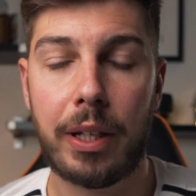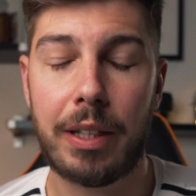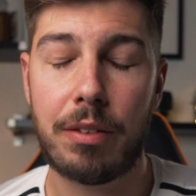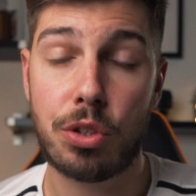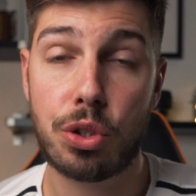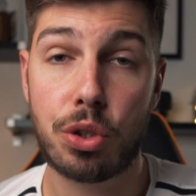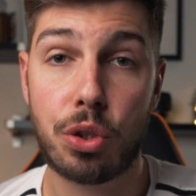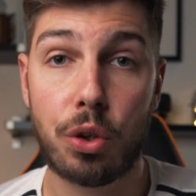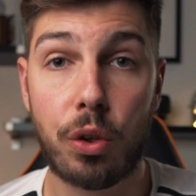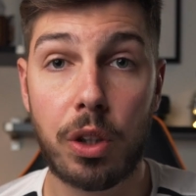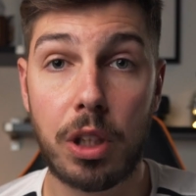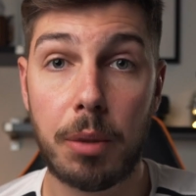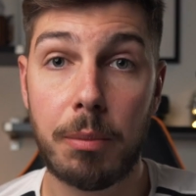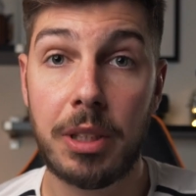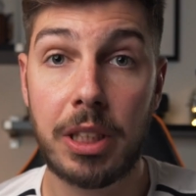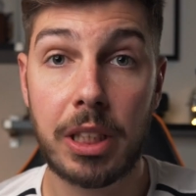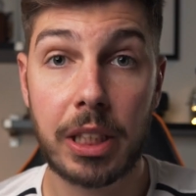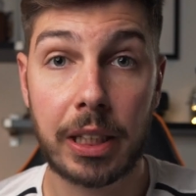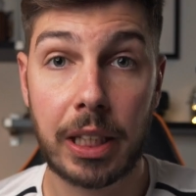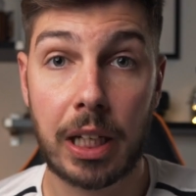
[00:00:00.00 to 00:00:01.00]
and sorting them in
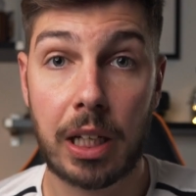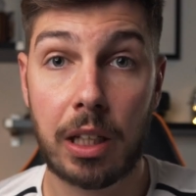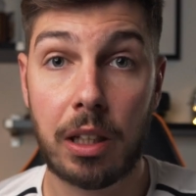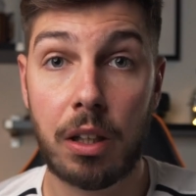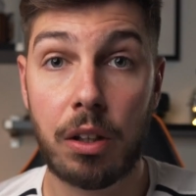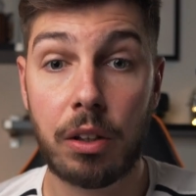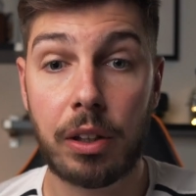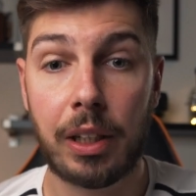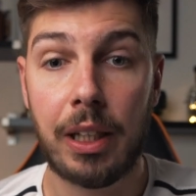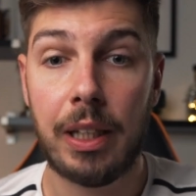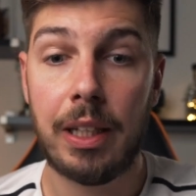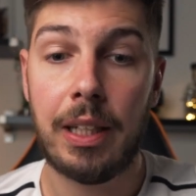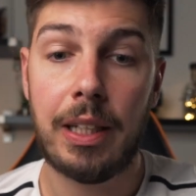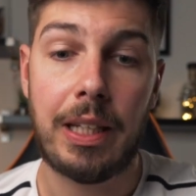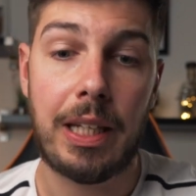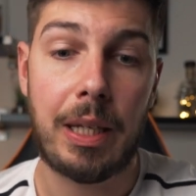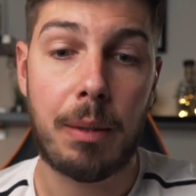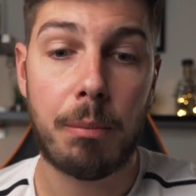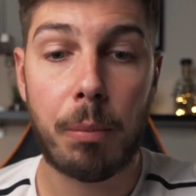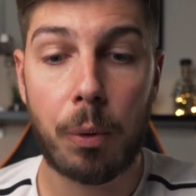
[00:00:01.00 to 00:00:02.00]
your catalog,
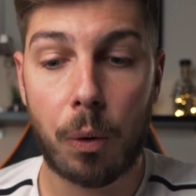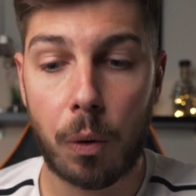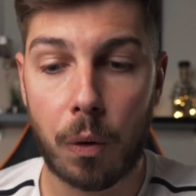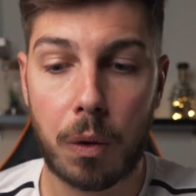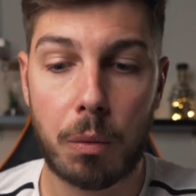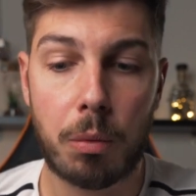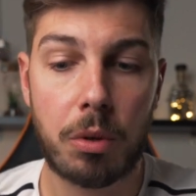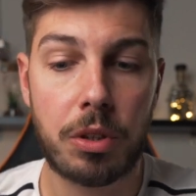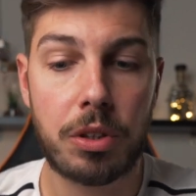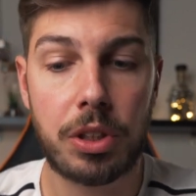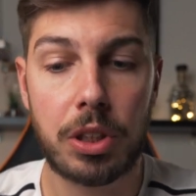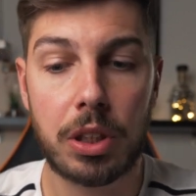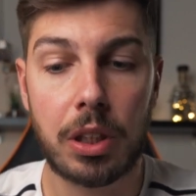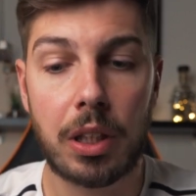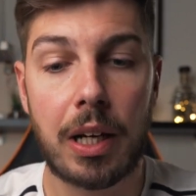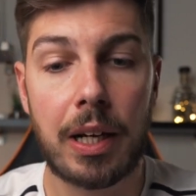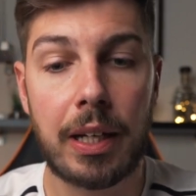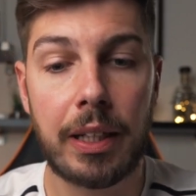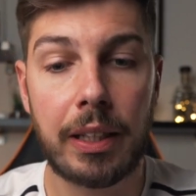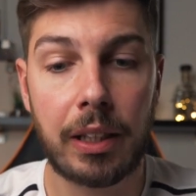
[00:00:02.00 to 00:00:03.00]
import the ones you
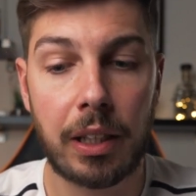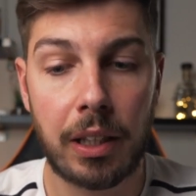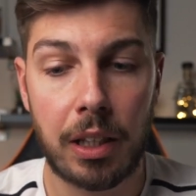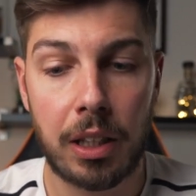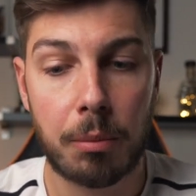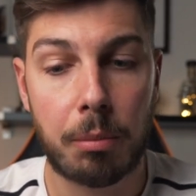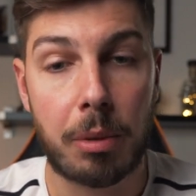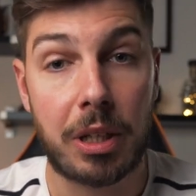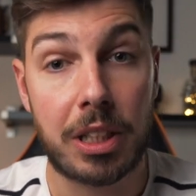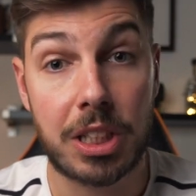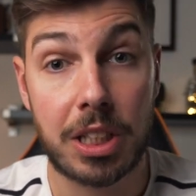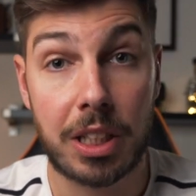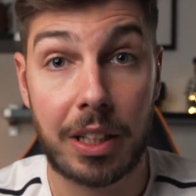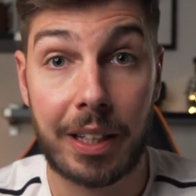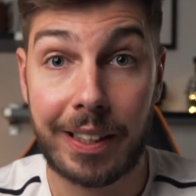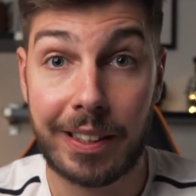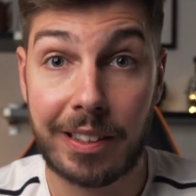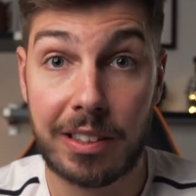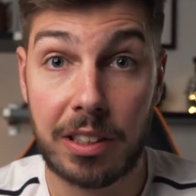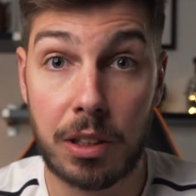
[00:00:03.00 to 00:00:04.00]
like by
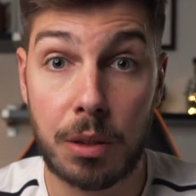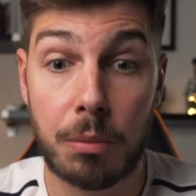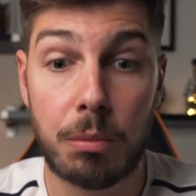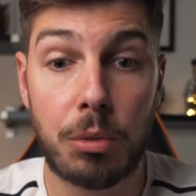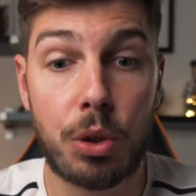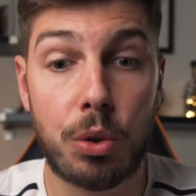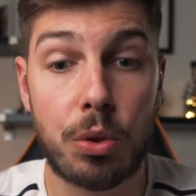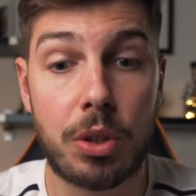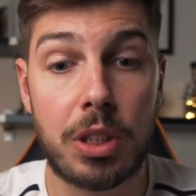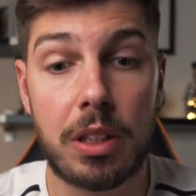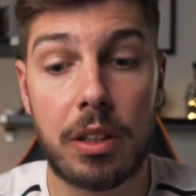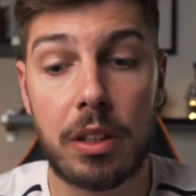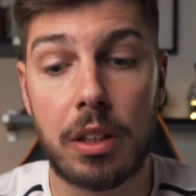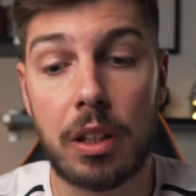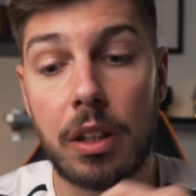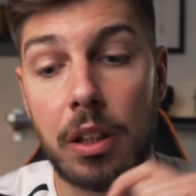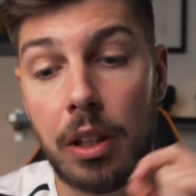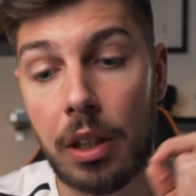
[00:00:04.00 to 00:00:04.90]
selecting them using the